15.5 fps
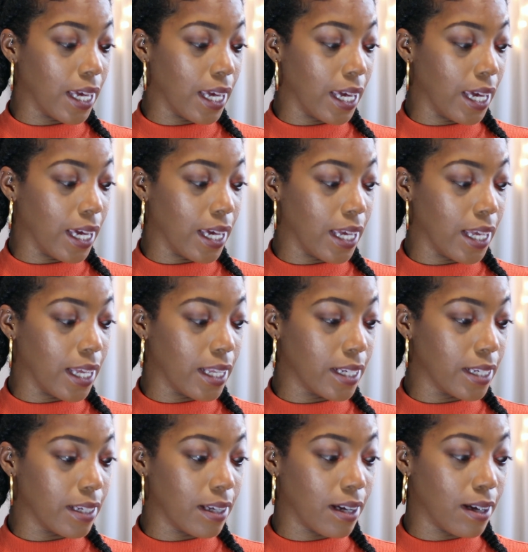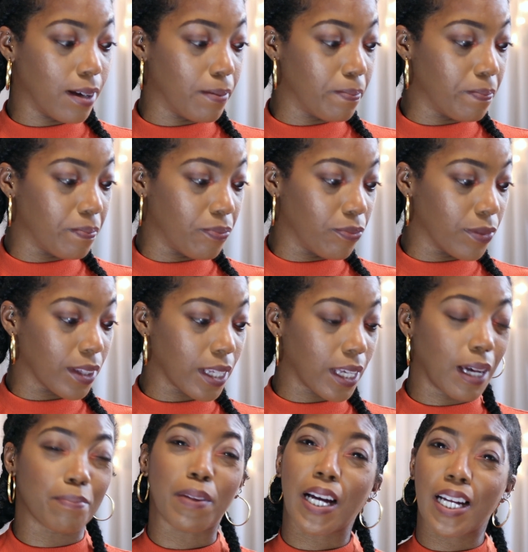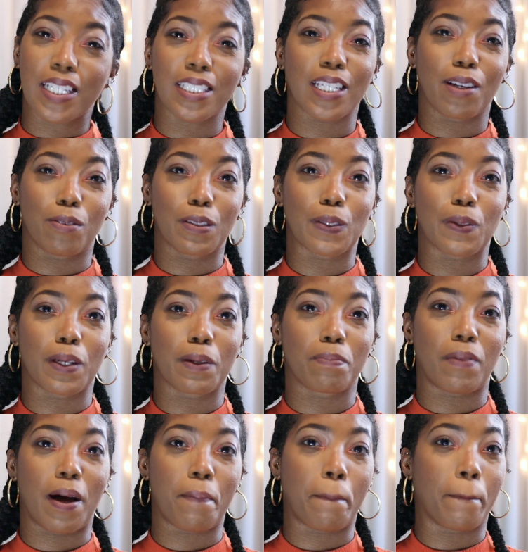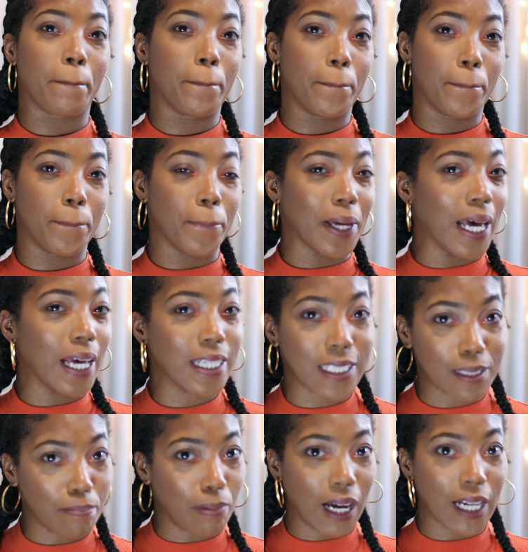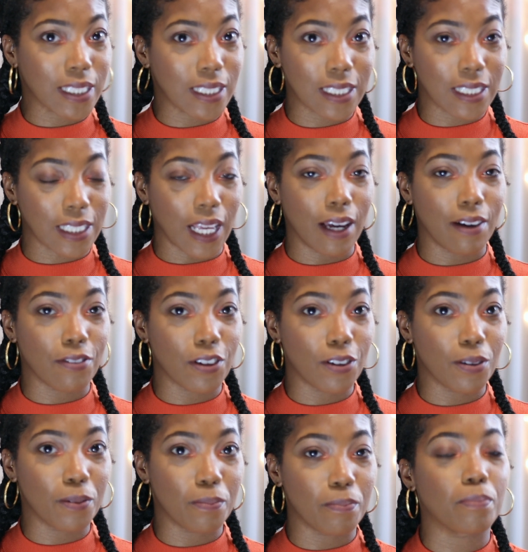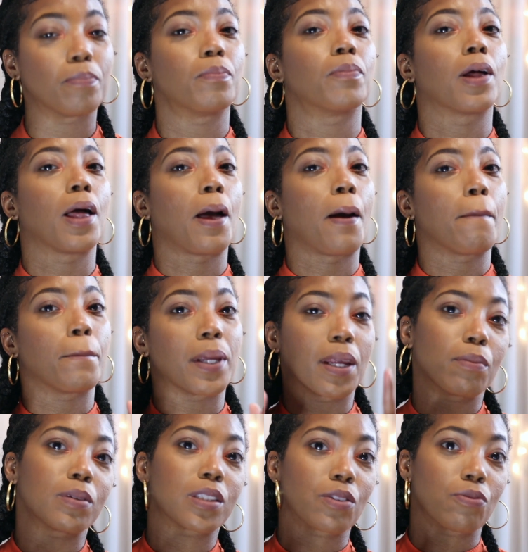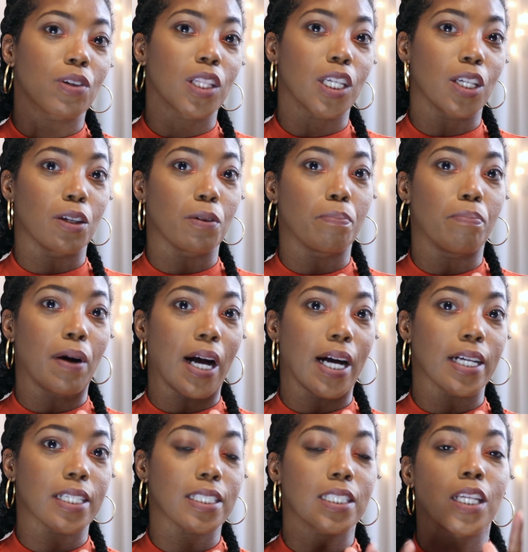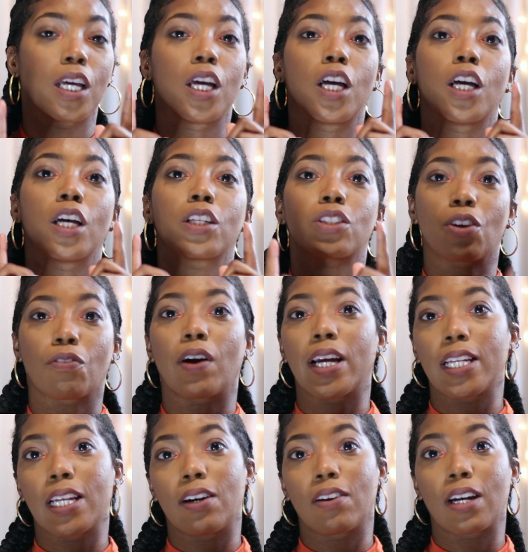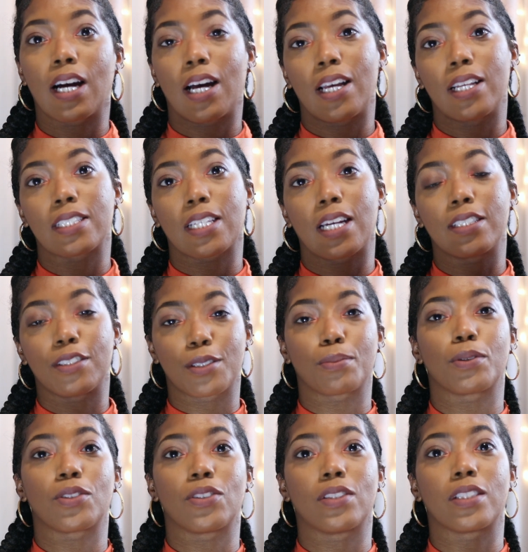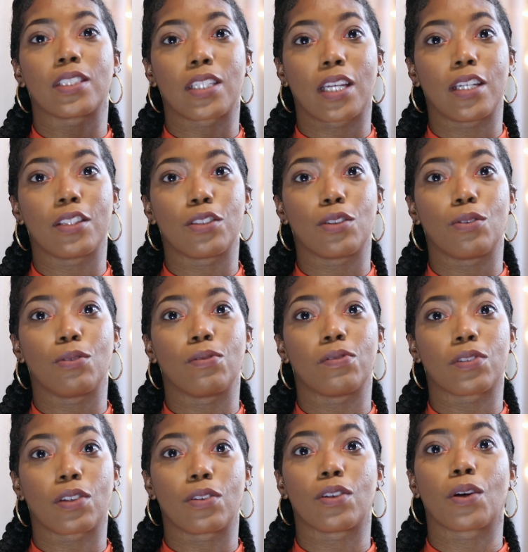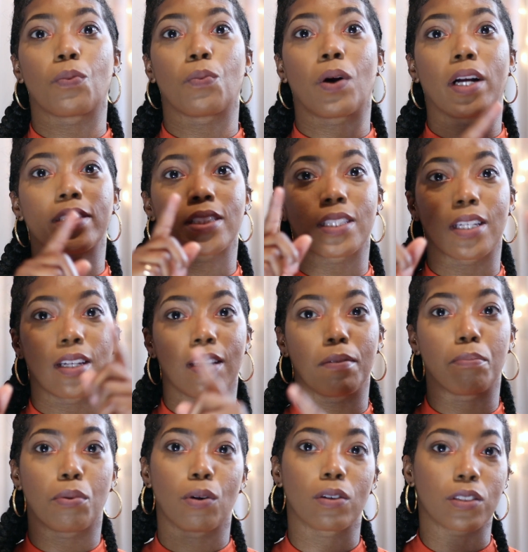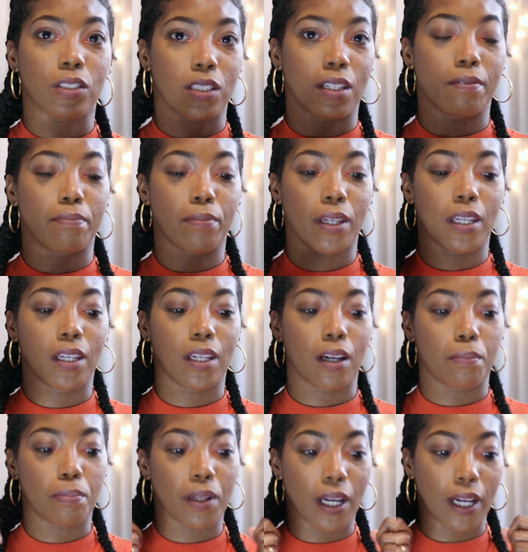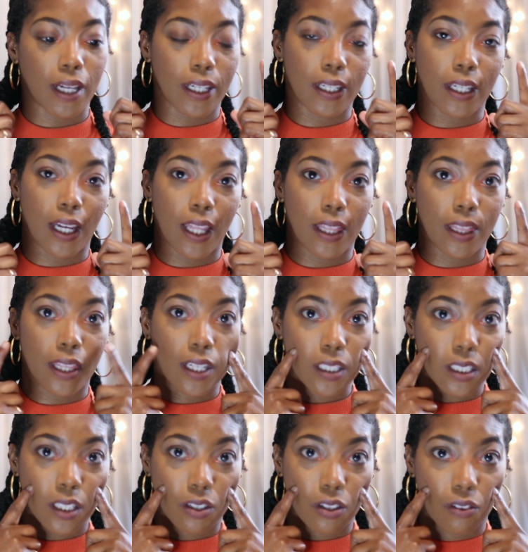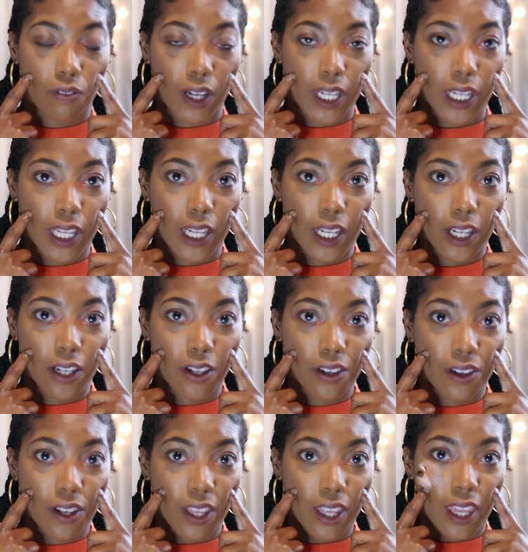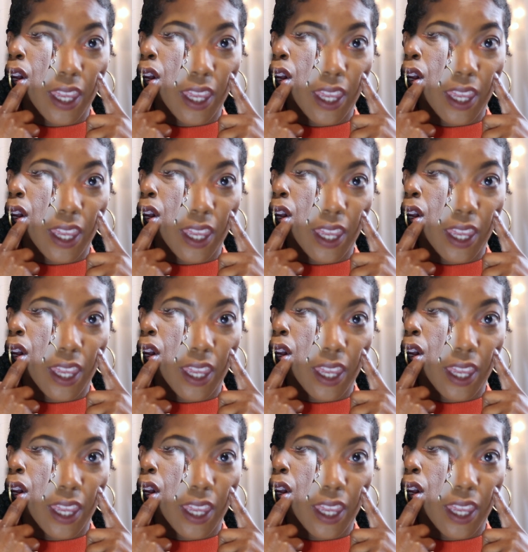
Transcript: And um, I'm not going to say it was one of my best boxes ever, but it was a really good box. So right now, guys, I just want you to stay tuned so you can watch the portion of me applying this look right here.